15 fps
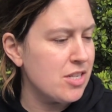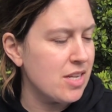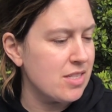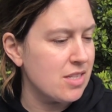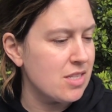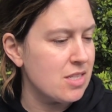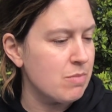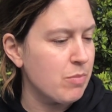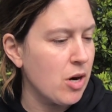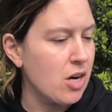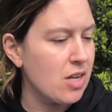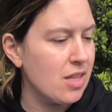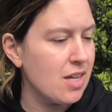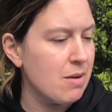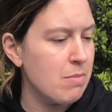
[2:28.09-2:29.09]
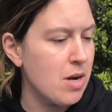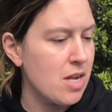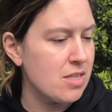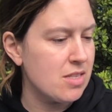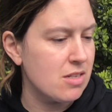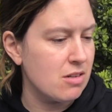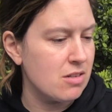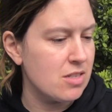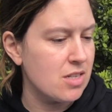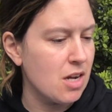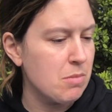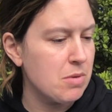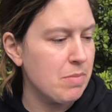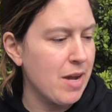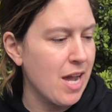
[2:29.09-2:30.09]
as a sparkling monster
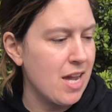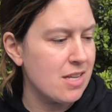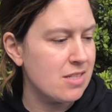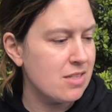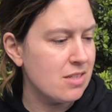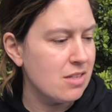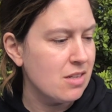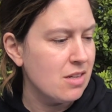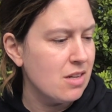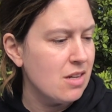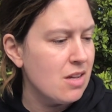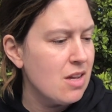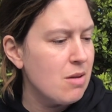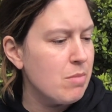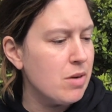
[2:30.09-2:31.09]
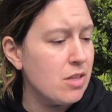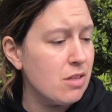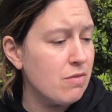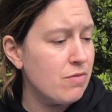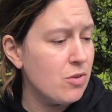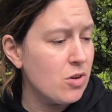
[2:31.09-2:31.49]
stomped past. But the